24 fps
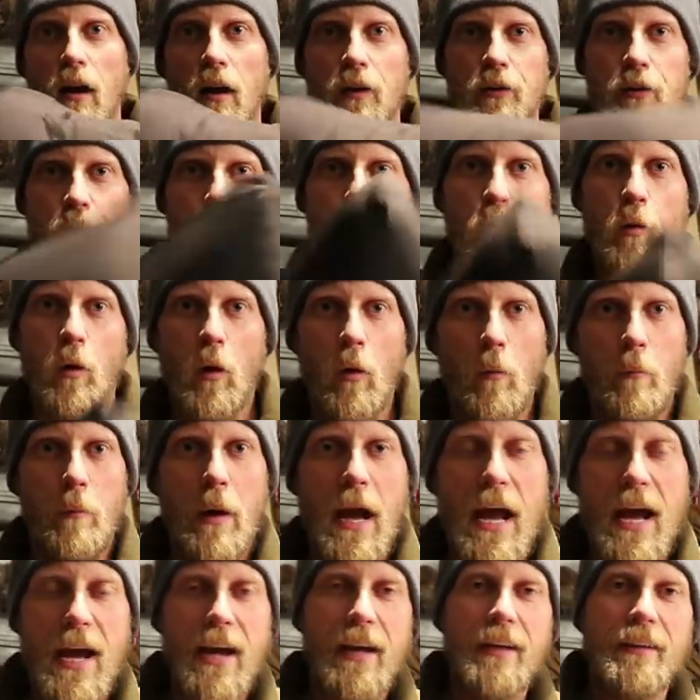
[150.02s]
Underquilt
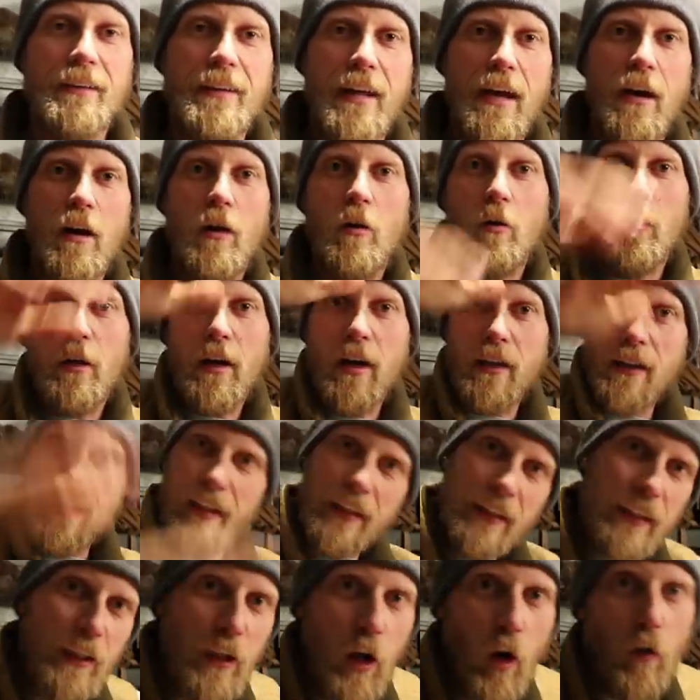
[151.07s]
packed, now gotta
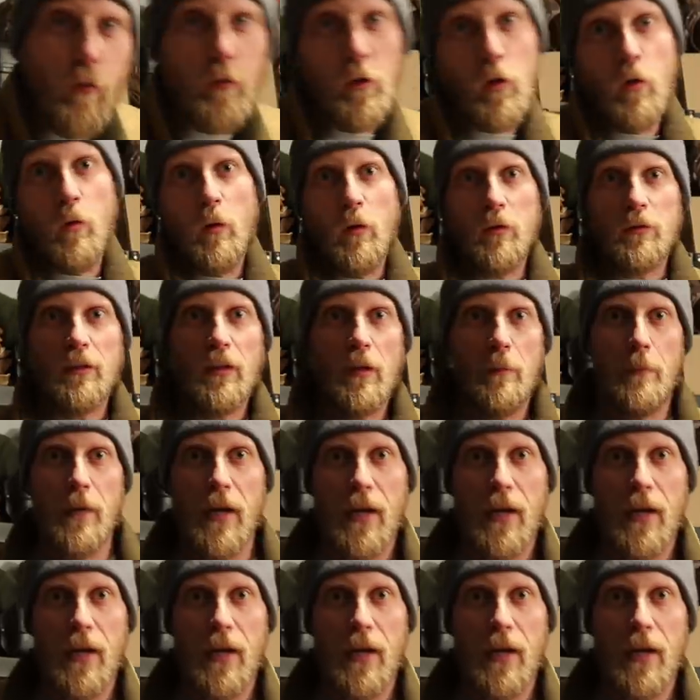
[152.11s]
get the overquilt in a